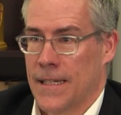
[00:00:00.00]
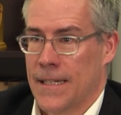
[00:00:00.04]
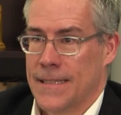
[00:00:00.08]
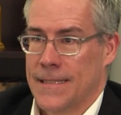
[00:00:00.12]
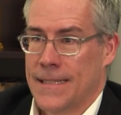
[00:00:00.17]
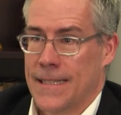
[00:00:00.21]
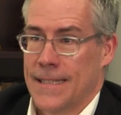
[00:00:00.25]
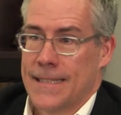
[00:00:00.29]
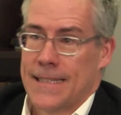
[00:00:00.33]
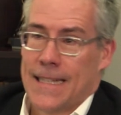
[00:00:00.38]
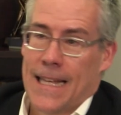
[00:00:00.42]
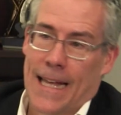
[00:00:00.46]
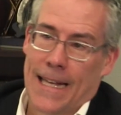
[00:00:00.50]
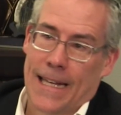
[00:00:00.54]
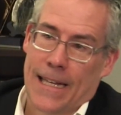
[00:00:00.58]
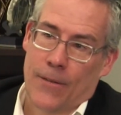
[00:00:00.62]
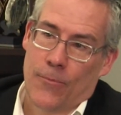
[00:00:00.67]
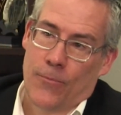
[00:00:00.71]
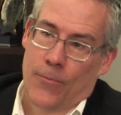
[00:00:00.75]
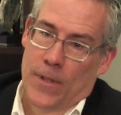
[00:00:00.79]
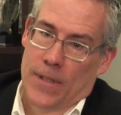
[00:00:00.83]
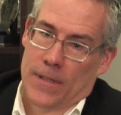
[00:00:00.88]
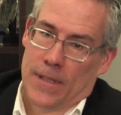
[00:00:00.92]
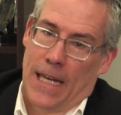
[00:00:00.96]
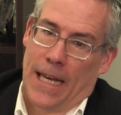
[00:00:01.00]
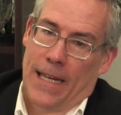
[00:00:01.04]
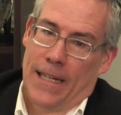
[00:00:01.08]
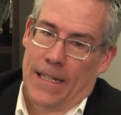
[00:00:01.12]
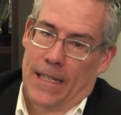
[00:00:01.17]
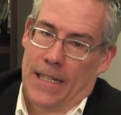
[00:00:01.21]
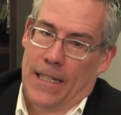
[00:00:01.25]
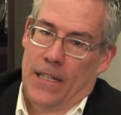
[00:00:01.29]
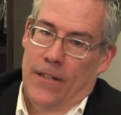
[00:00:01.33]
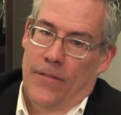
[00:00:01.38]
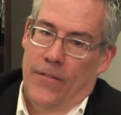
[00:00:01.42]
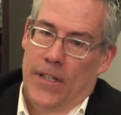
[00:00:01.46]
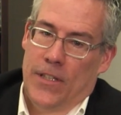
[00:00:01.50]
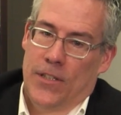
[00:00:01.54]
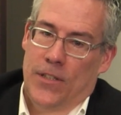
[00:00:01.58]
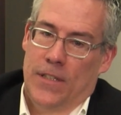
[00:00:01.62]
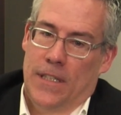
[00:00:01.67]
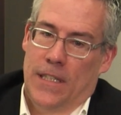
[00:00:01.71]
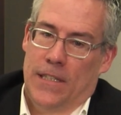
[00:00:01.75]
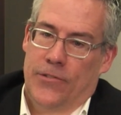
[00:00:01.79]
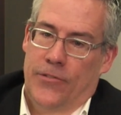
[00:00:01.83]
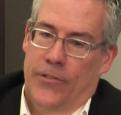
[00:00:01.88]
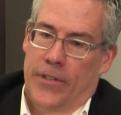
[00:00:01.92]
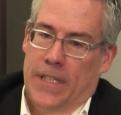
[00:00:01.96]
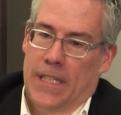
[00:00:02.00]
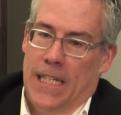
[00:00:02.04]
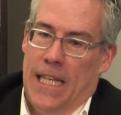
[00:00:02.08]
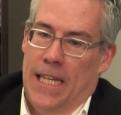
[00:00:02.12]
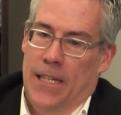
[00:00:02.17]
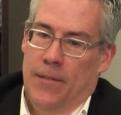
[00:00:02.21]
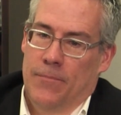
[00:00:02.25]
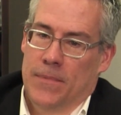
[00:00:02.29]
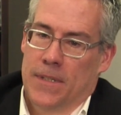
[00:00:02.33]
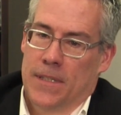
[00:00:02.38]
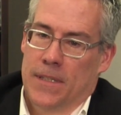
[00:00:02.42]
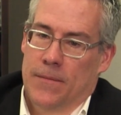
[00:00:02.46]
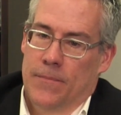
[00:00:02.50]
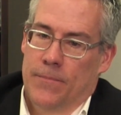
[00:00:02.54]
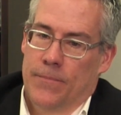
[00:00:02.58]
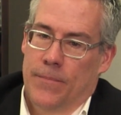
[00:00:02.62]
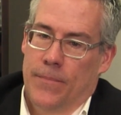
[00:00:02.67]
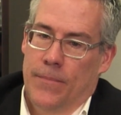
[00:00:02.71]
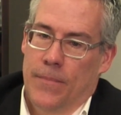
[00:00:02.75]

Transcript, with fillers: Cincinnati had an innovation district named